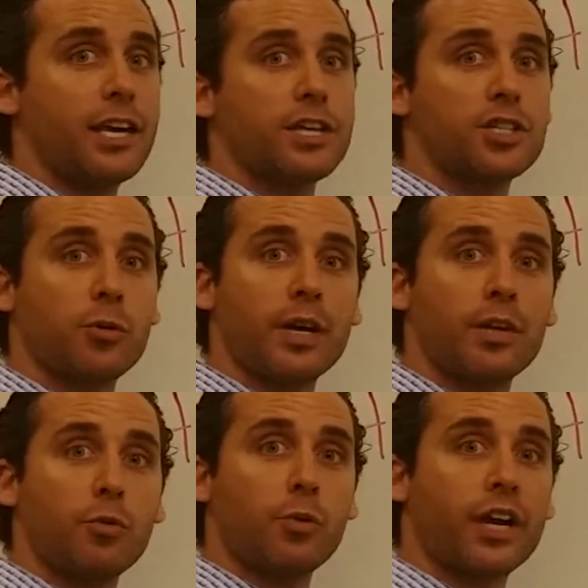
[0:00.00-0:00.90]
So
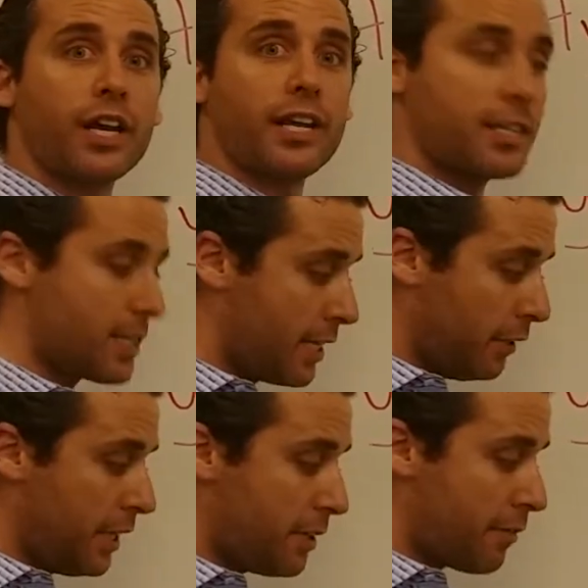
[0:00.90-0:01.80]
we're going to
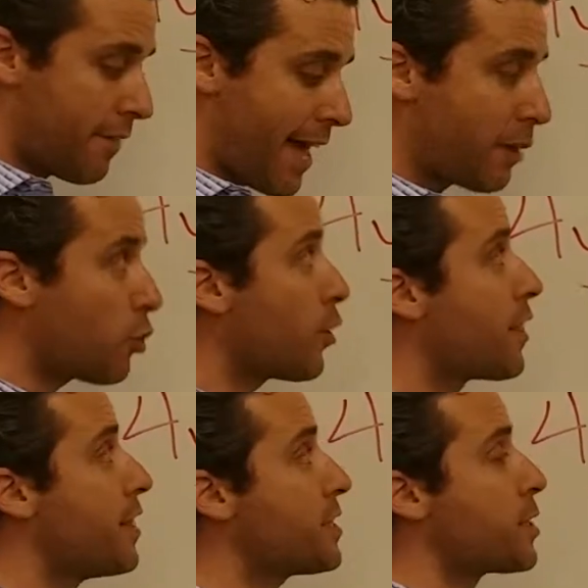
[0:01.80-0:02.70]
still need to factor
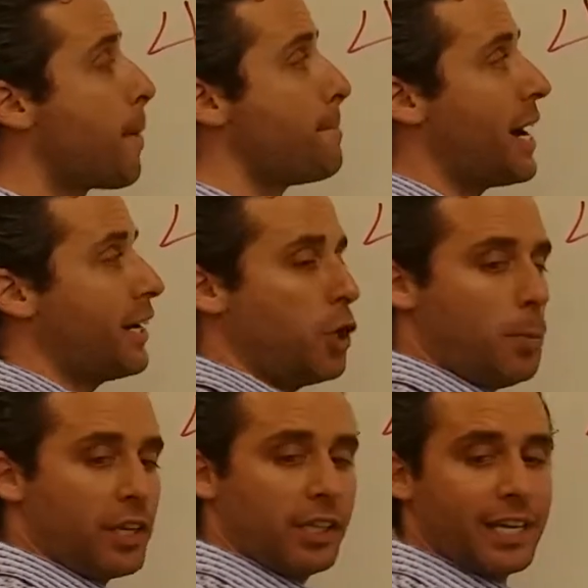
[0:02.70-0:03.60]
this
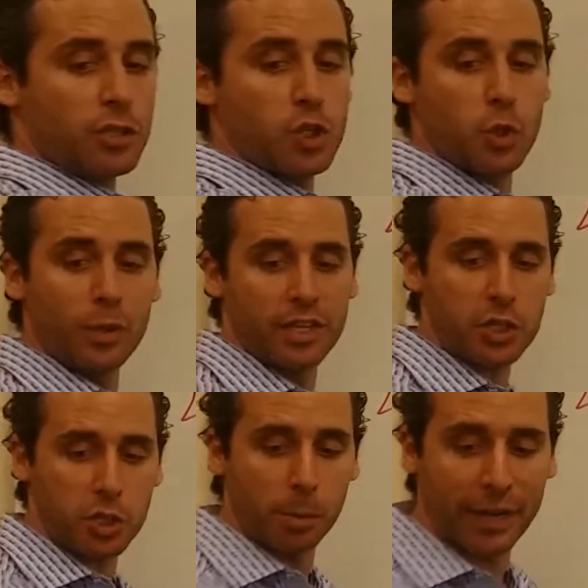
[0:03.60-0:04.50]
binomial into 2
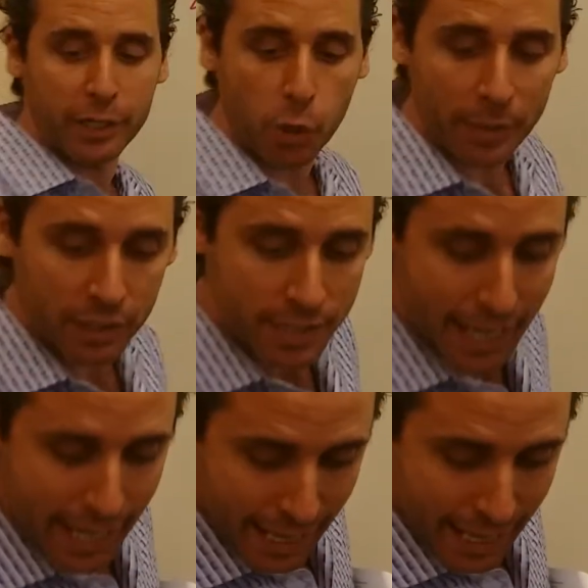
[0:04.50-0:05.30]
additional binomials.